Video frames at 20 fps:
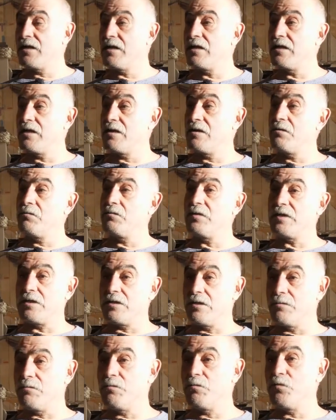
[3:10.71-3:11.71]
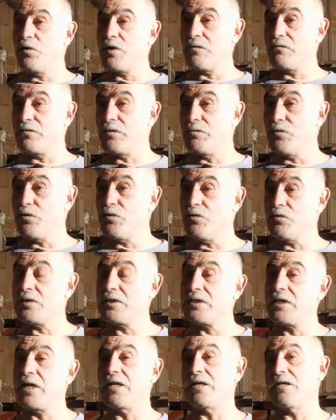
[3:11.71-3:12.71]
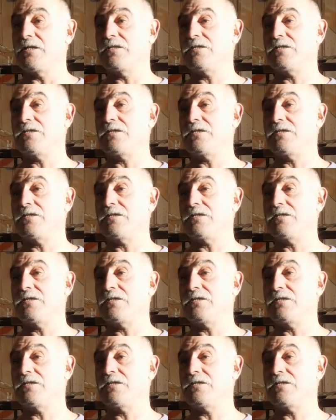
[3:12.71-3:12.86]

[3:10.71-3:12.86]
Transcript: uh, with the, one of the boats and I